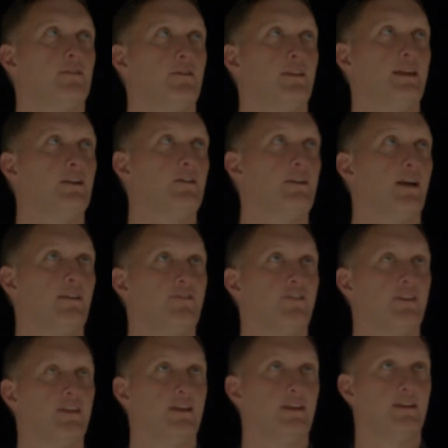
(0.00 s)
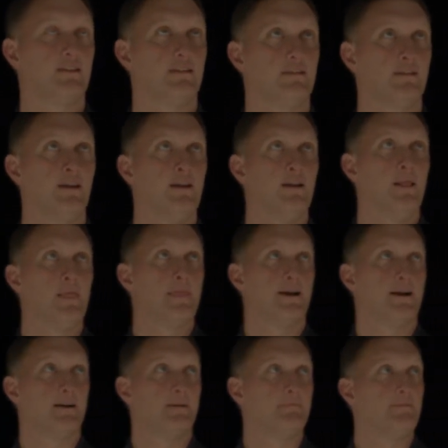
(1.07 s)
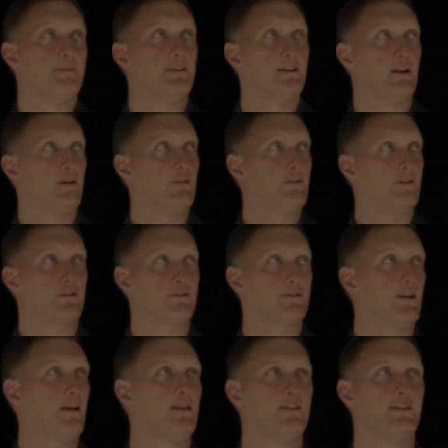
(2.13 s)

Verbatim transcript: so the Internet of Things. There's